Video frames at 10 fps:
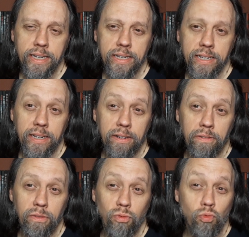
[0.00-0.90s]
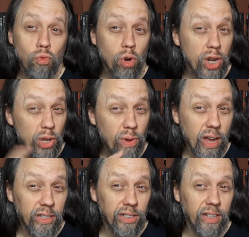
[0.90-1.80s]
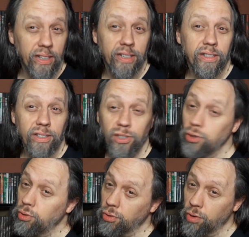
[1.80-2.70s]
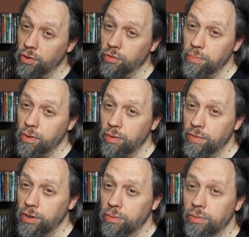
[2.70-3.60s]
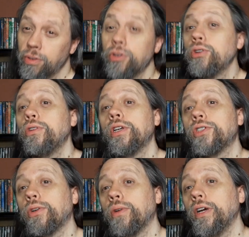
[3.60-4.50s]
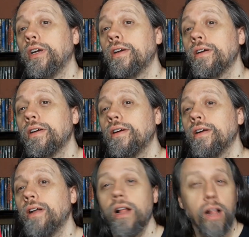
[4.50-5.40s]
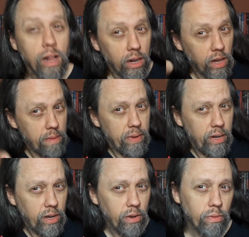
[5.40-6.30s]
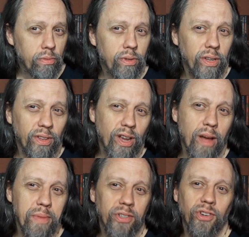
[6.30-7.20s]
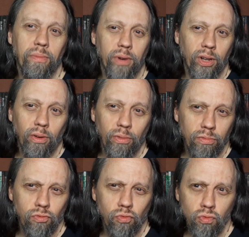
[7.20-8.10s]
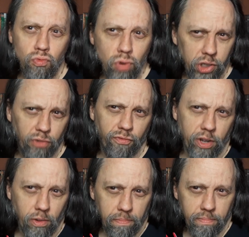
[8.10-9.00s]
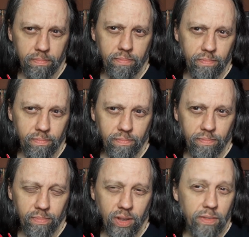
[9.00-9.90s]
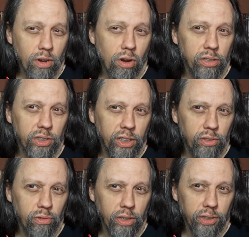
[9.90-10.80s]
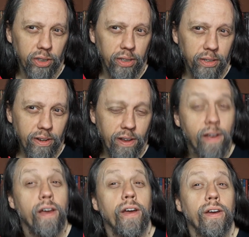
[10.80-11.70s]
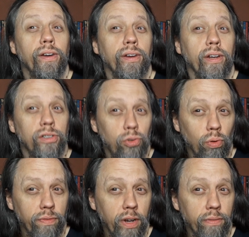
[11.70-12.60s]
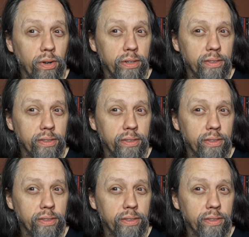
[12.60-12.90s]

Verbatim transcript: So, what do you guys think? Do you agree with my review? Do you disagree? Let me know in the comments down below which film in the Karnstein trilogy is your favorite.